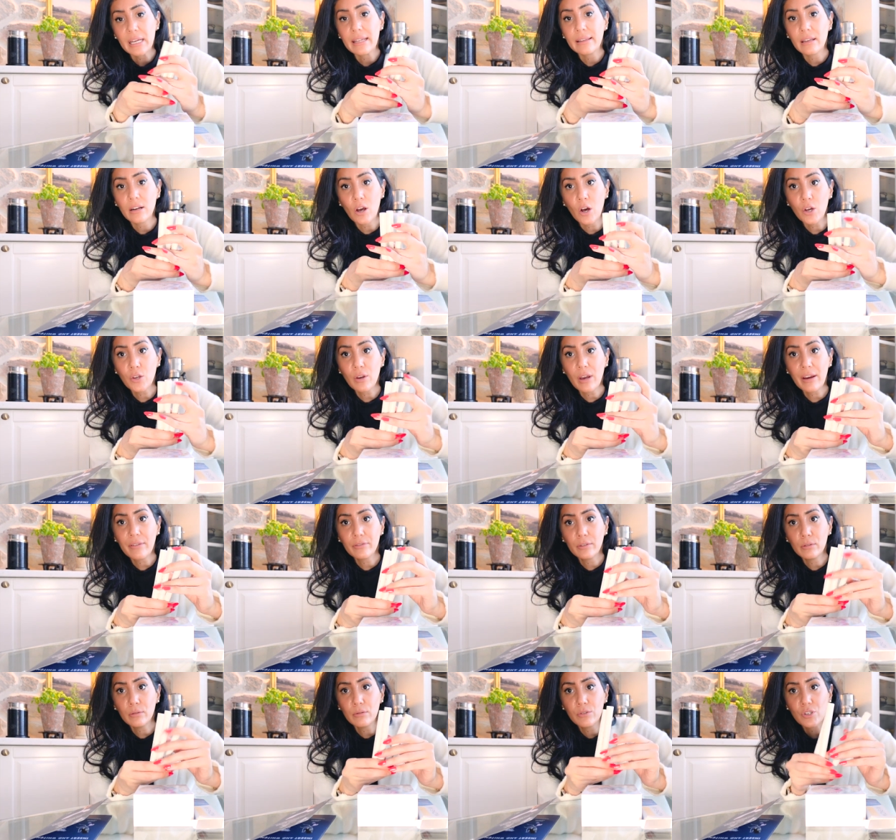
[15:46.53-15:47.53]
And then all you have
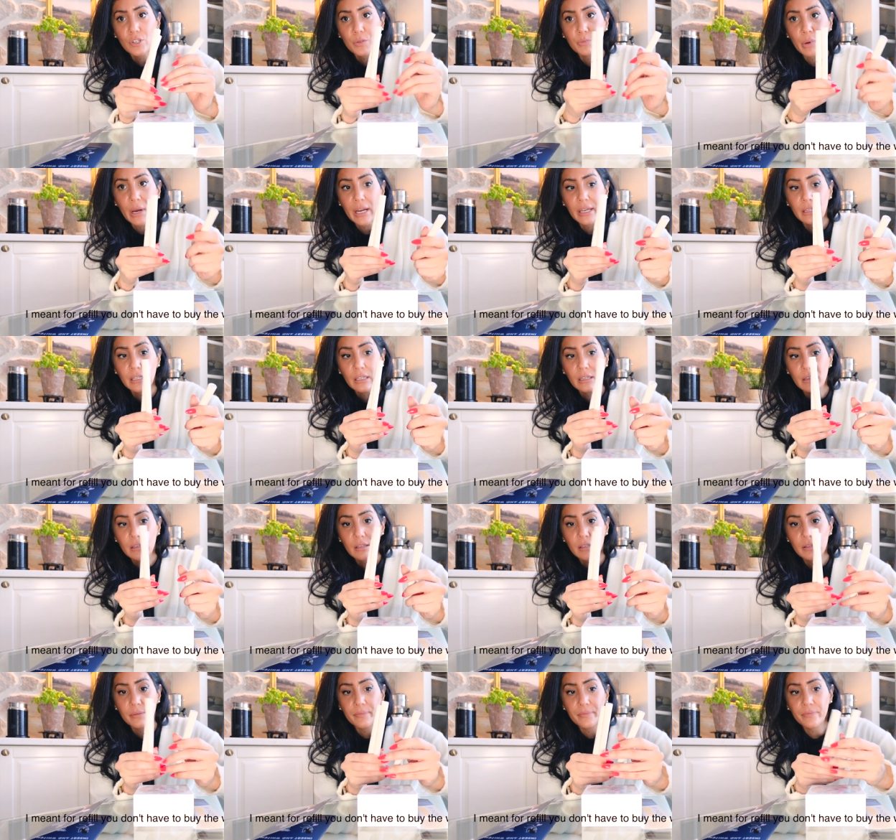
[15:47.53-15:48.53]
to do is just buy
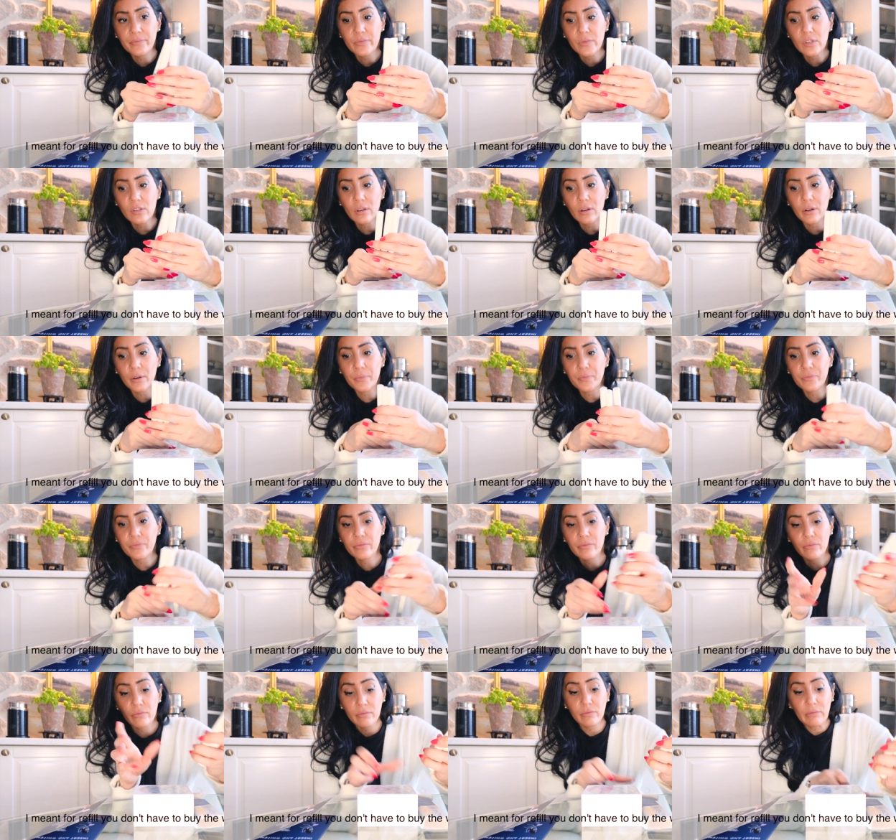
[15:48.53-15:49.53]
these. So,
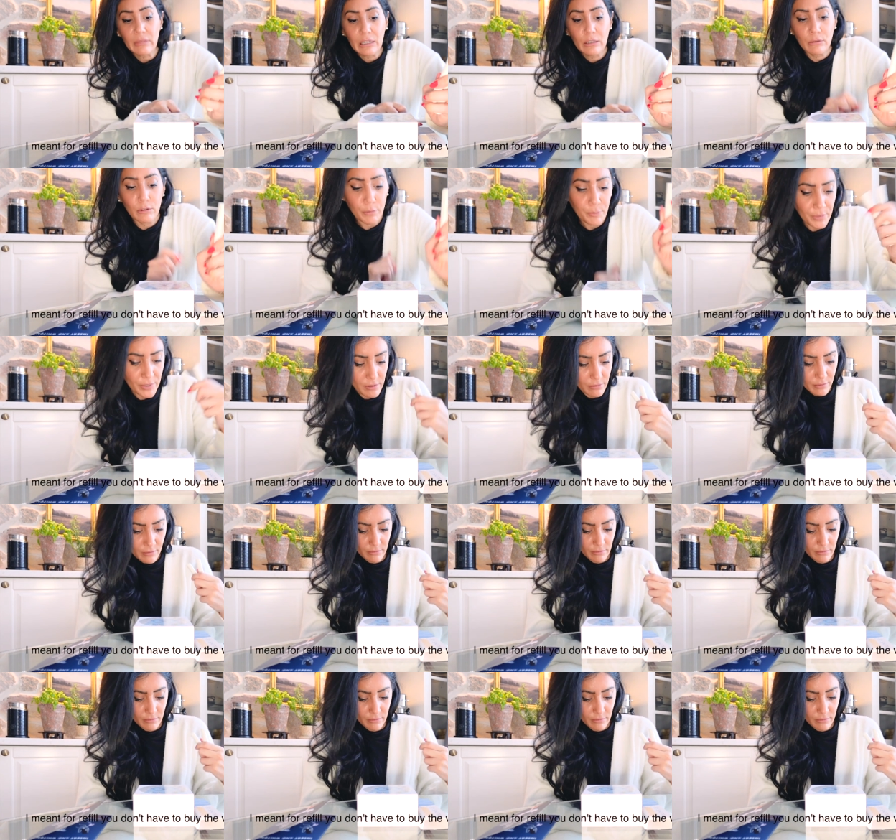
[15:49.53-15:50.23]
whoops,